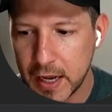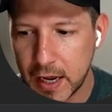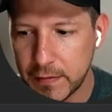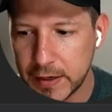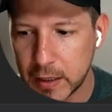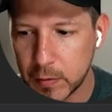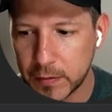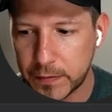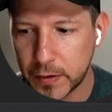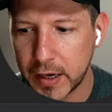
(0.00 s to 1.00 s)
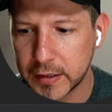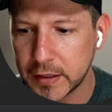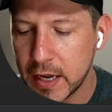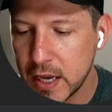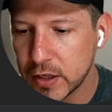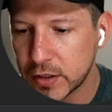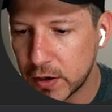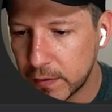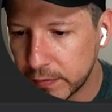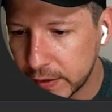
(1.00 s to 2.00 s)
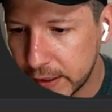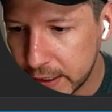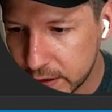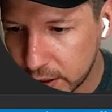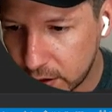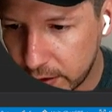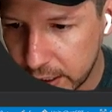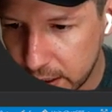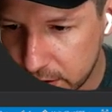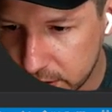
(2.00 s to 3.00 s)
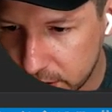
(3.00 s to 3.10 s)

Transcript: available for us. So this code right here is